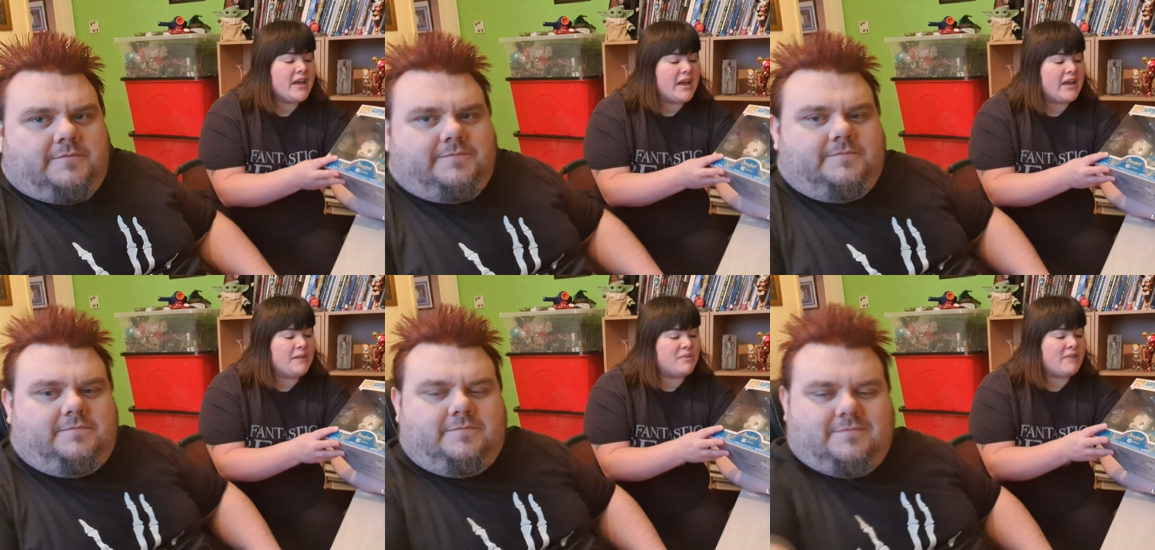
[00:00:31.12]

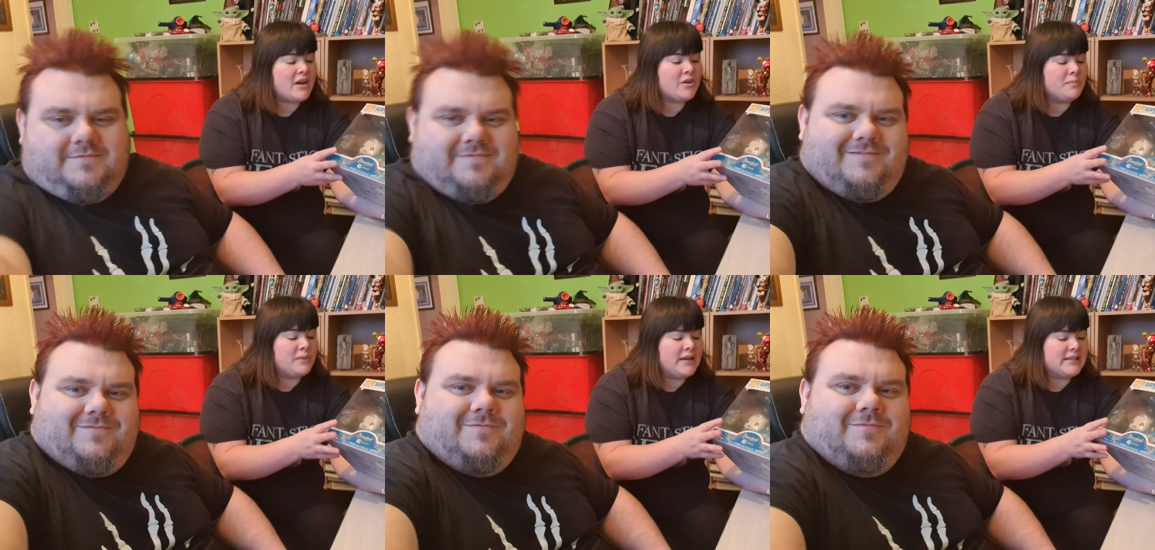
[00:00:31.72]
Speaker 1: Um, there are
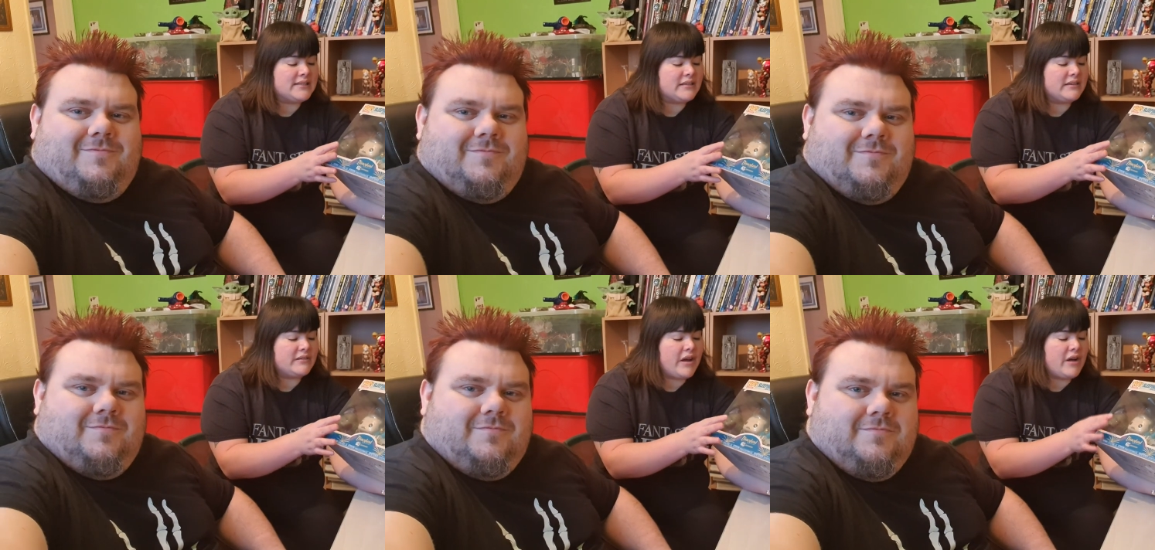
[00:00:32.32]
companies
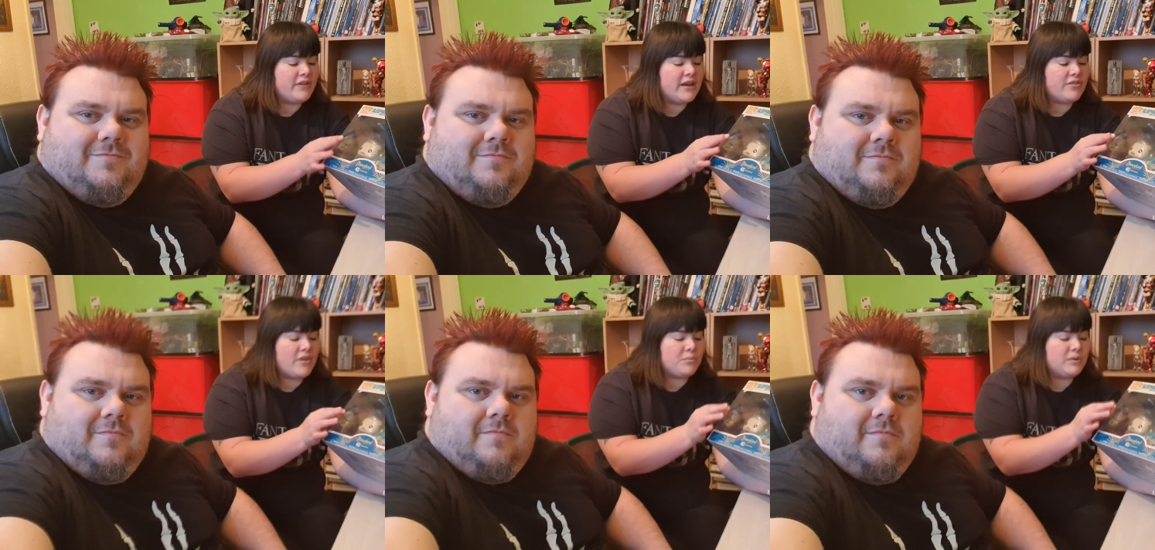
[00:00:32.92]
over here
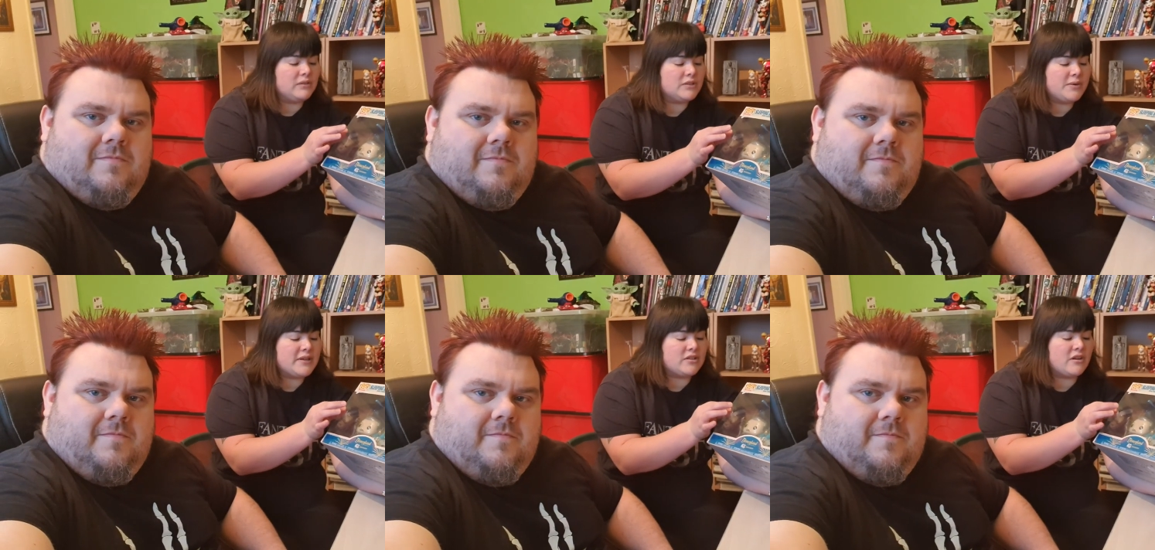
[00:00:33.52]
that will do
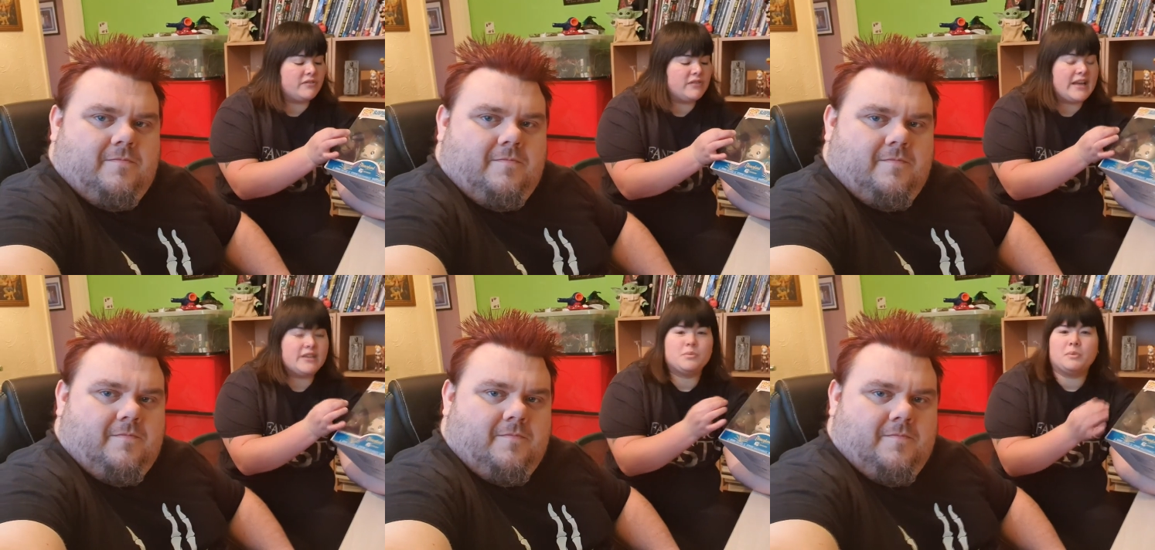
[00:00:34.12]
it sort of
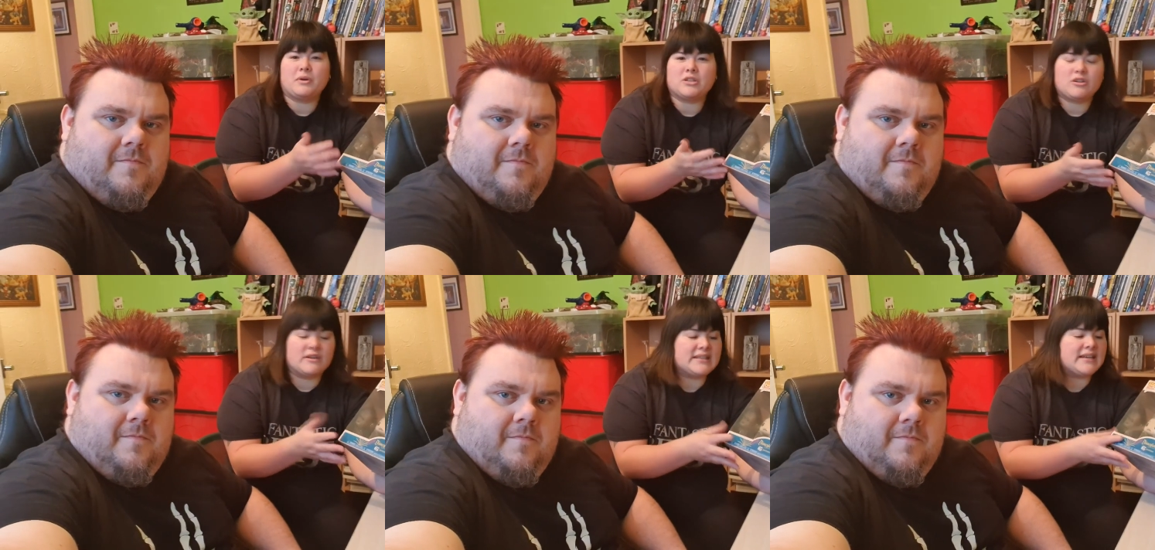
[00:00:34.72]
like door box
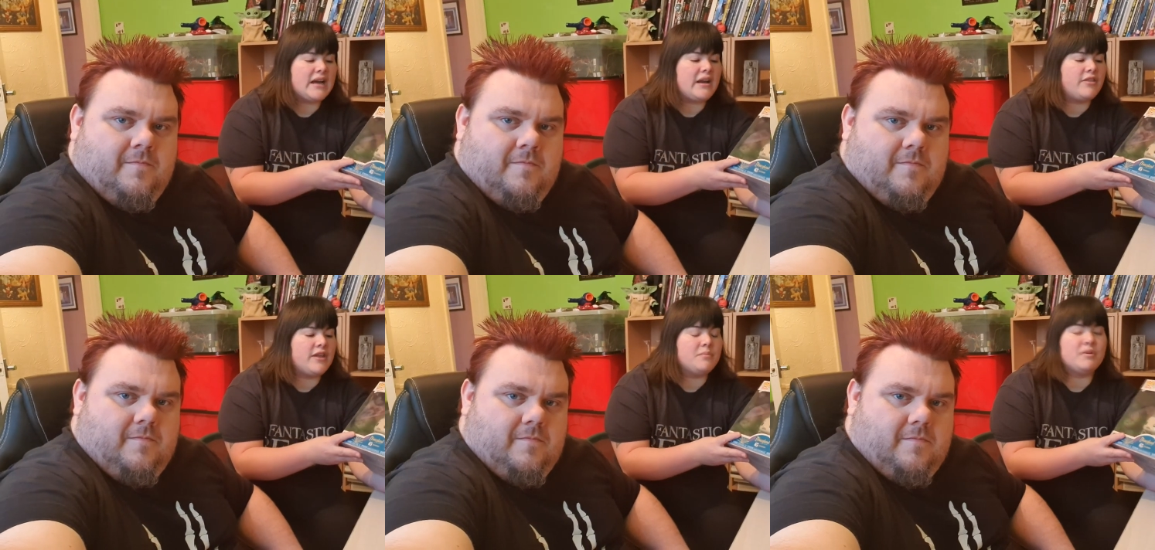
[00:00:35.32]
toys, that kind of
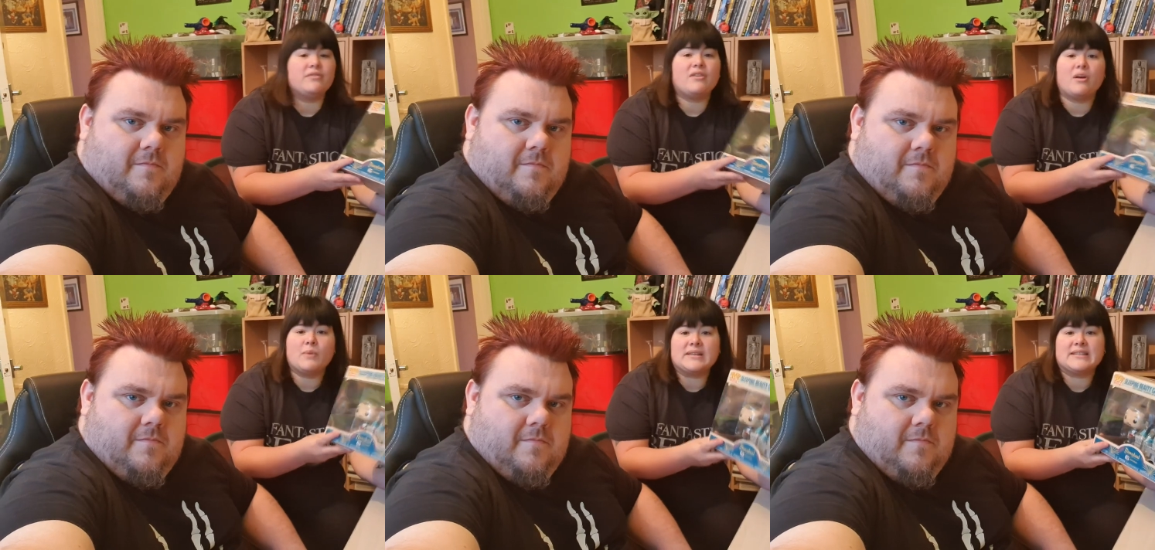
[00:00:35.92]
thing, but
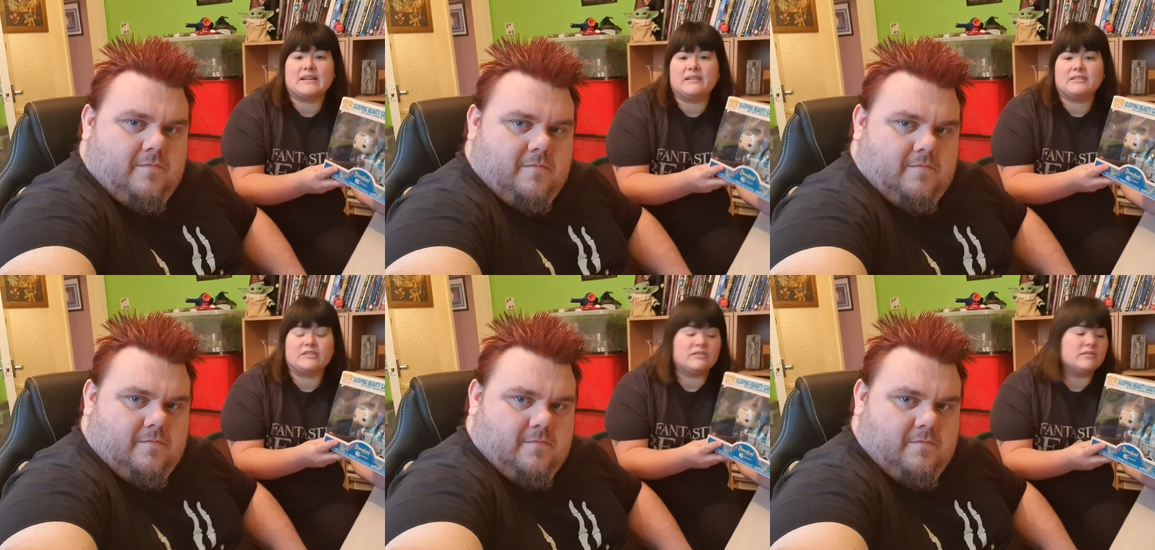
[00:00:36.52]
always
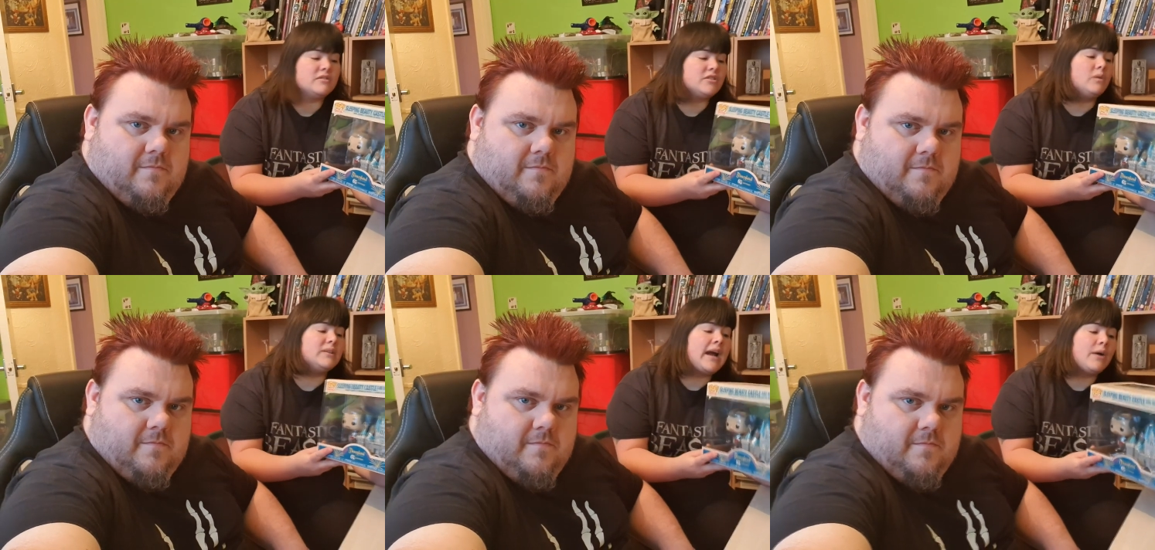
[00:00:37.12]
sold
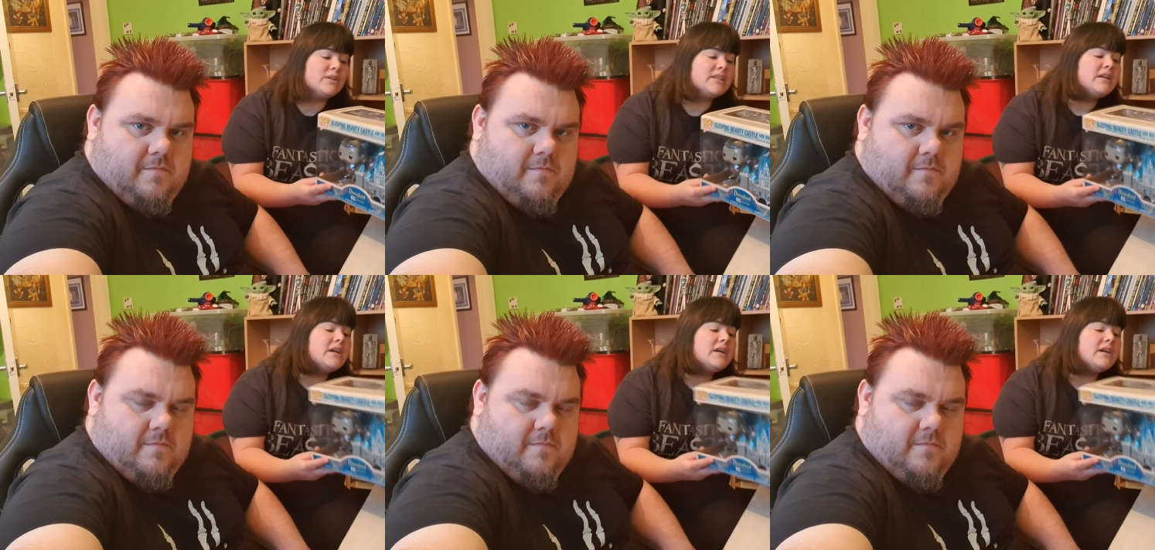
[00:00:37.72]
sold out.